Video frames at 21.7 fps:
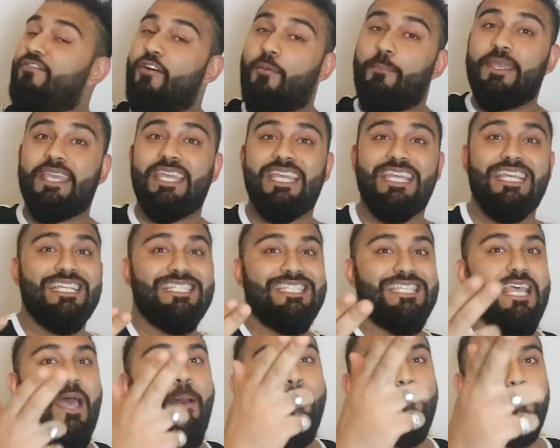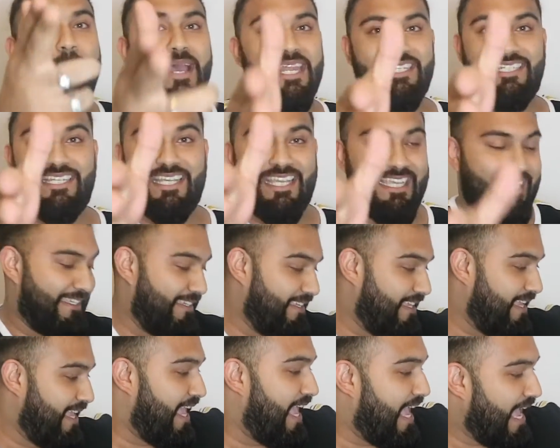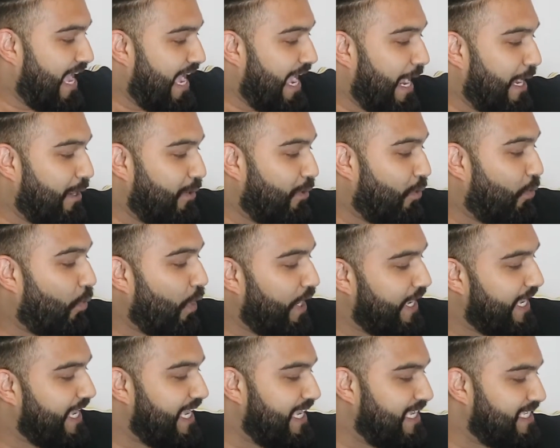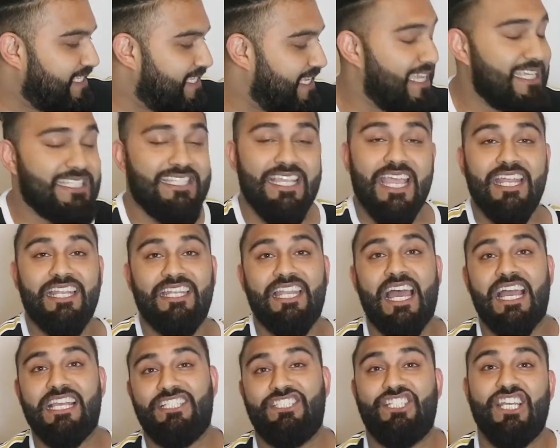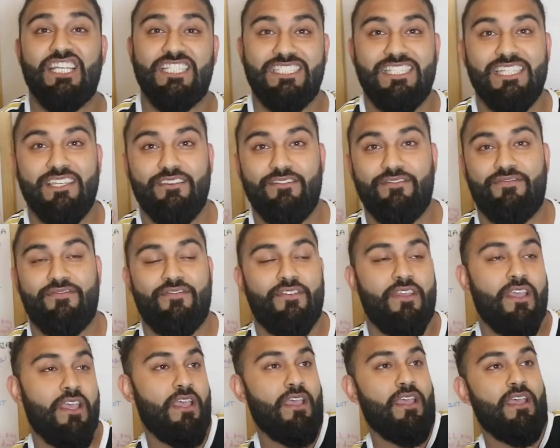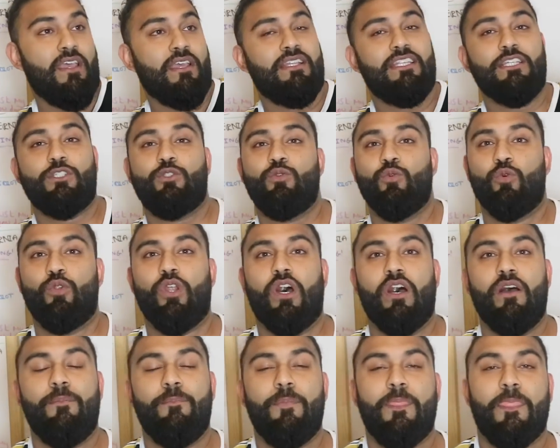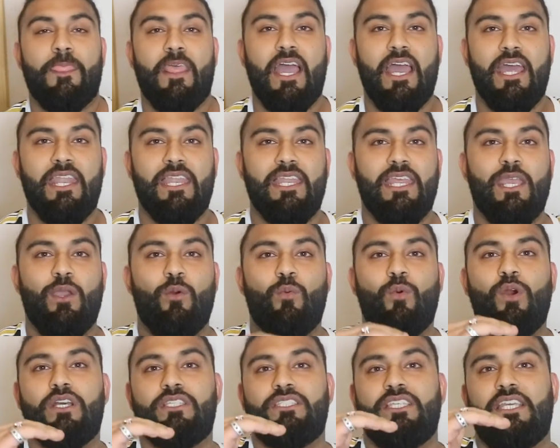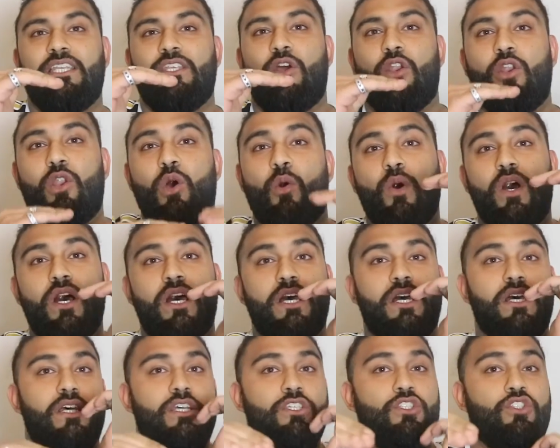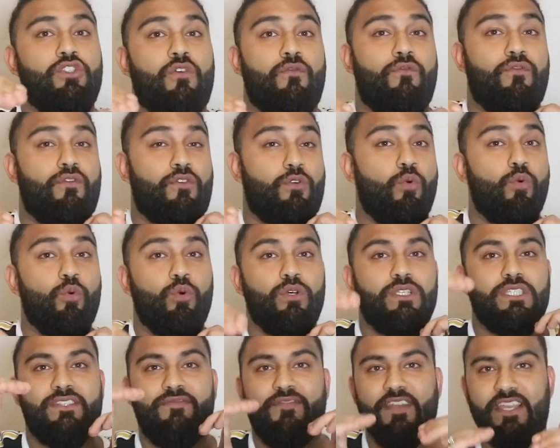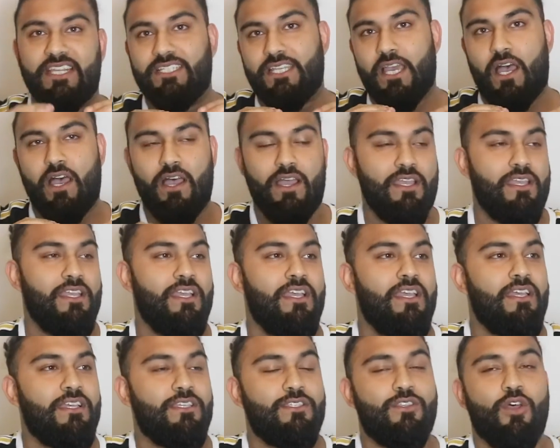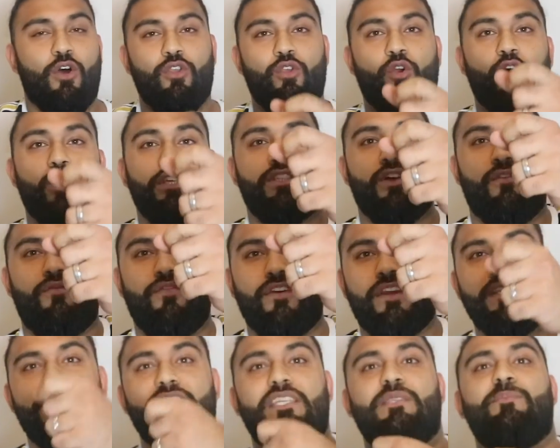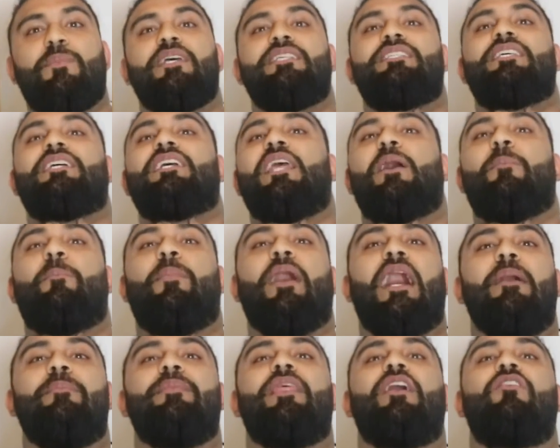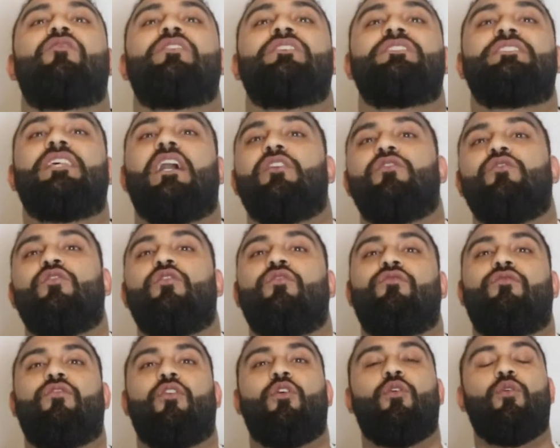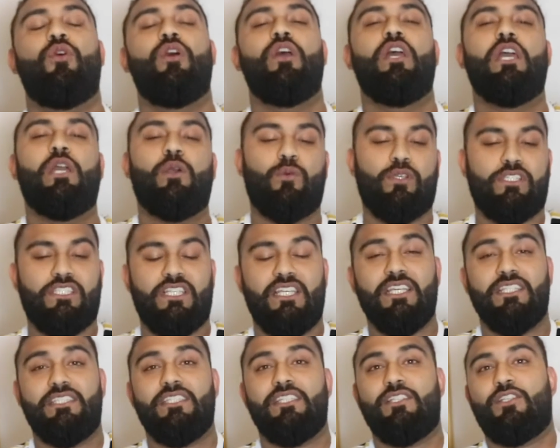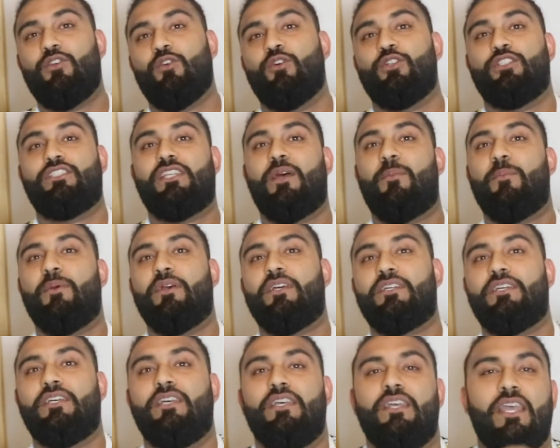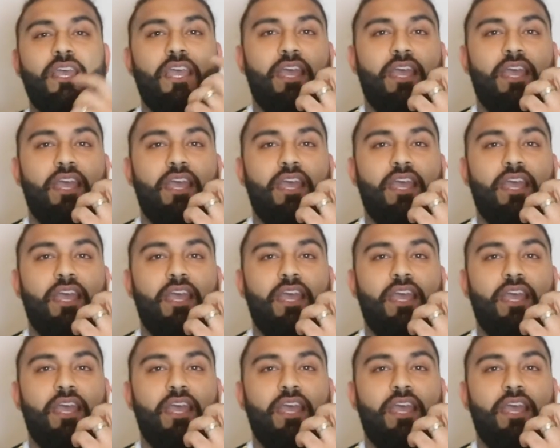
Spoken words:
for me it's a mad thing. And what it is a digestive disorder, and it works in your lower esophageal sphincter. So your esophagus is basically a pipe that runs down your throat, which leads into your stomach,